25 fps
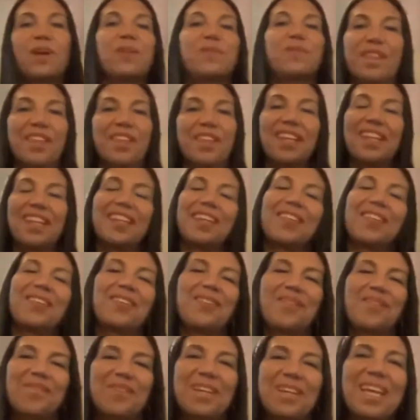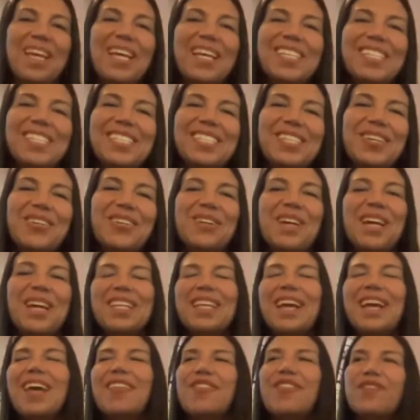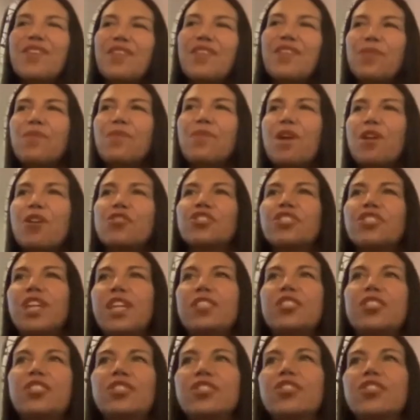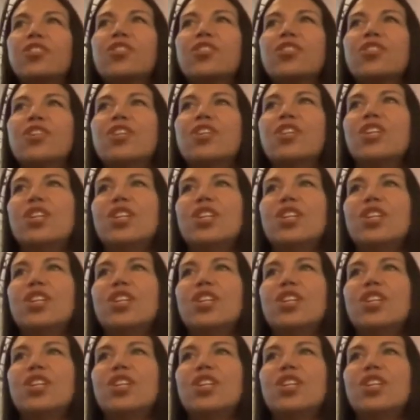with it you know mm. so i feel like the runner chaser